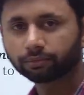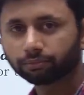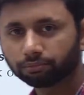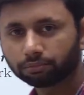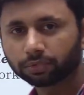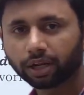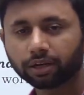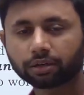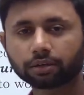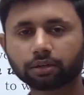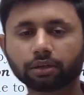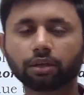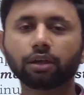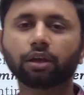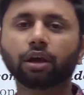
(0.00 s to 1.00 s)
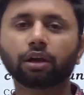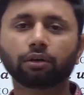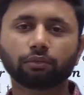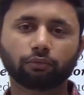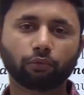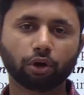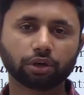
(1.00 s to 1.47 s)
That
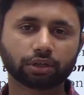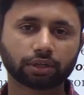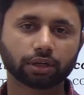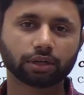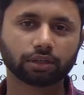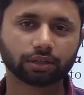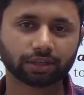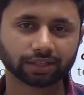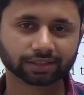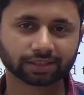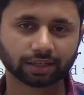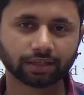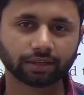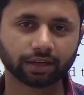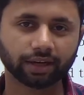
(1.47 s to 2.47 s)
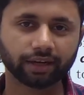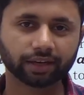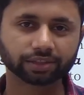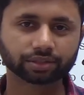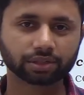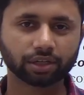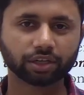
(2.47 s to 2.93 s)
what does an
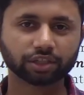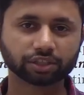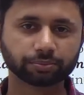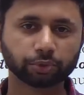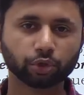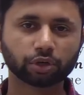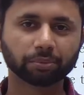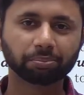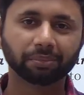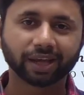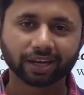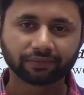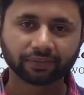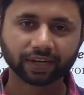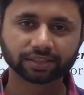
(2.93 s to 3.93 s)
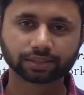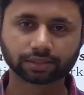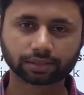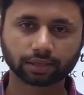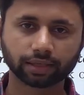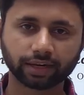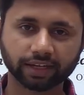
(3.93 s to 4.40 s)
industrial dispute
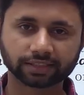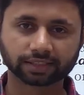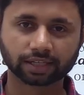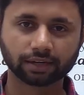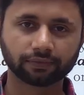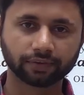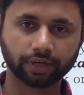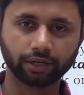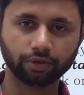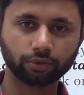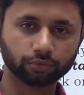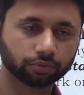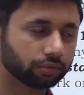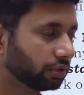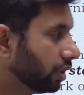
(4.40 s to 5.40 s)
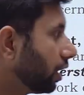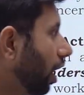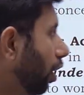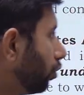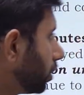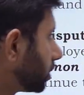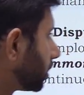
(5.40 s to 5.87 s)
manifest itself into? That
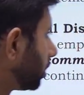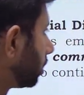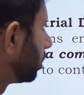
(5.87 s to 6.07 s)
how does it